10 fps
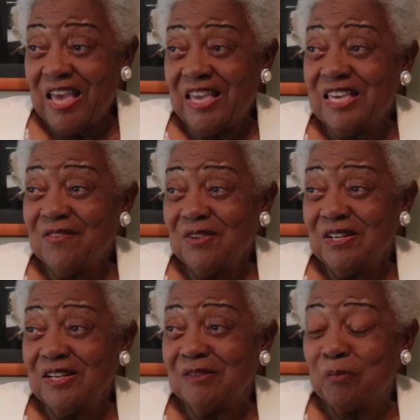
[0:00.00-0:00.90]
even
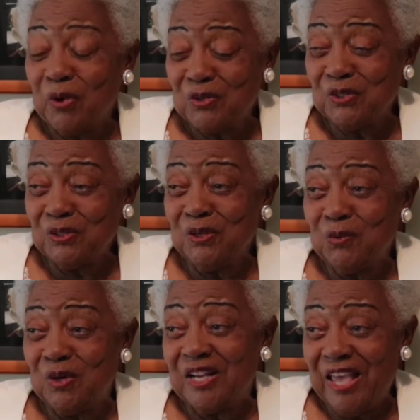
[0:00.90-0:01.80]
in personal,
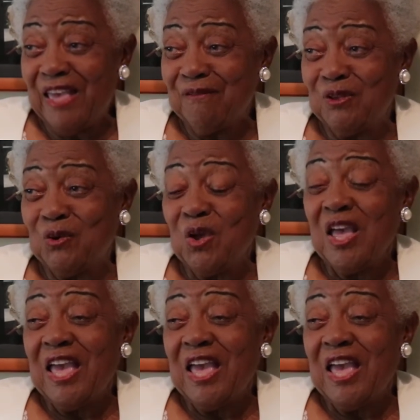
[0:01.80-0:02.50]
what have you.